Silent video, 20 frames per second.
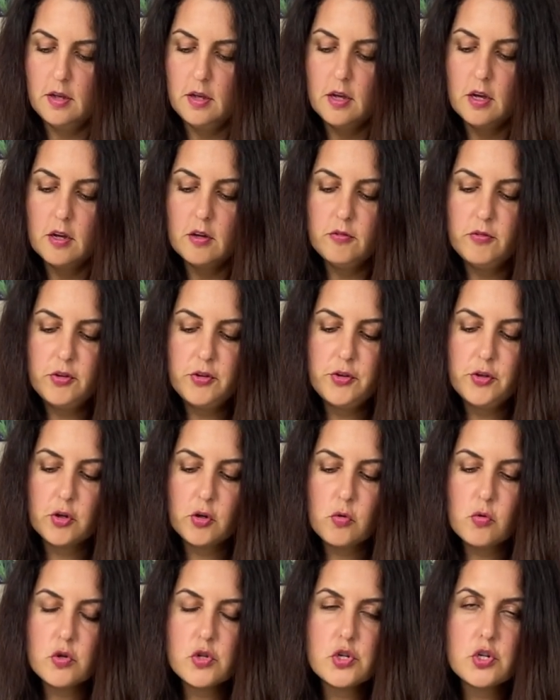The air is
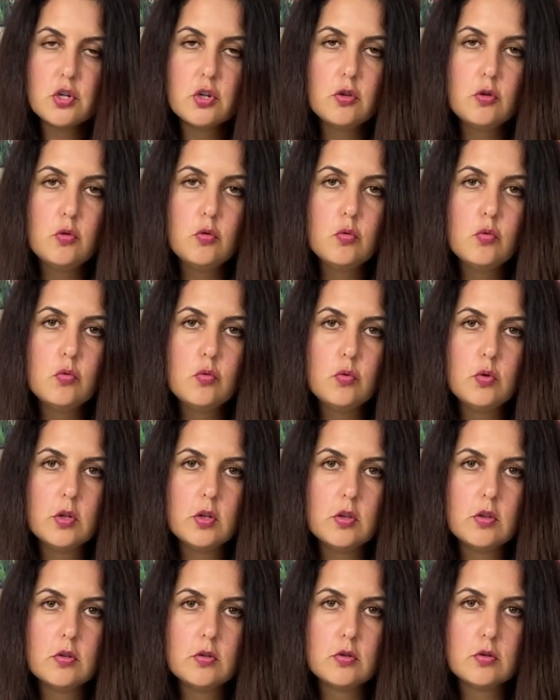flowing from here.
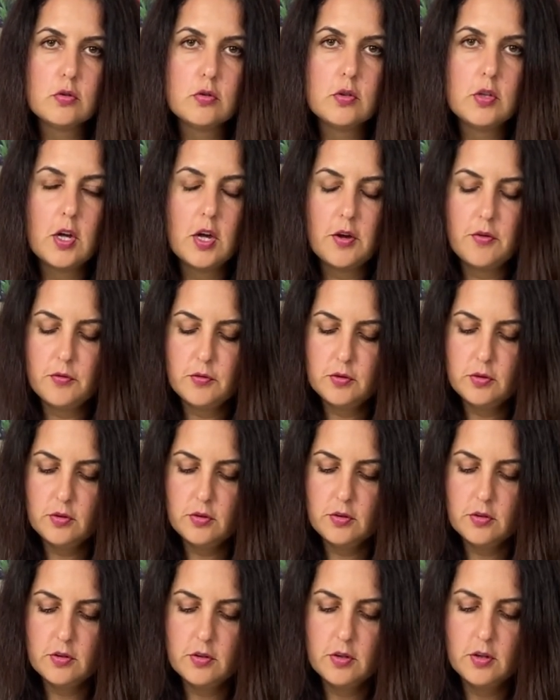
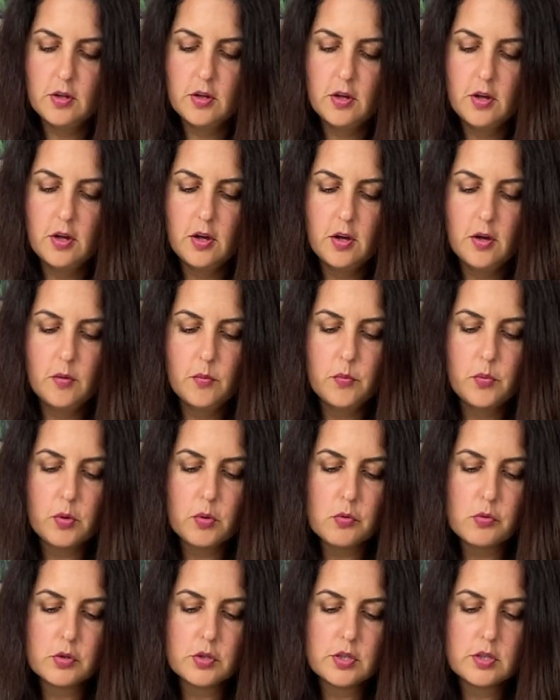It's just a
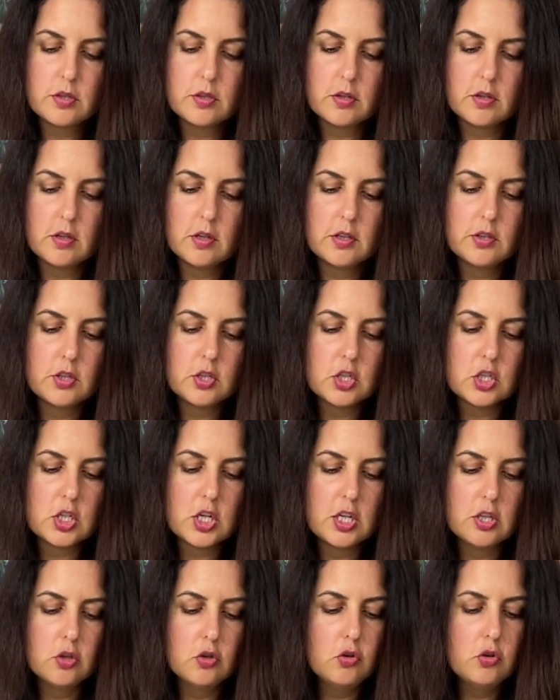pleasure to
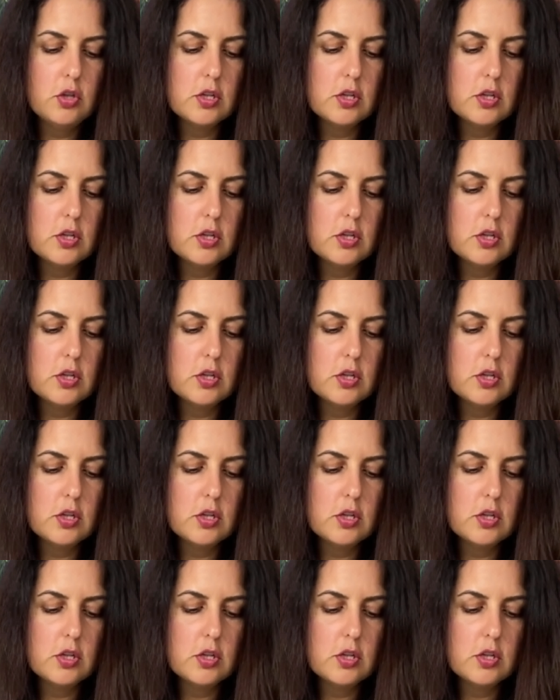use.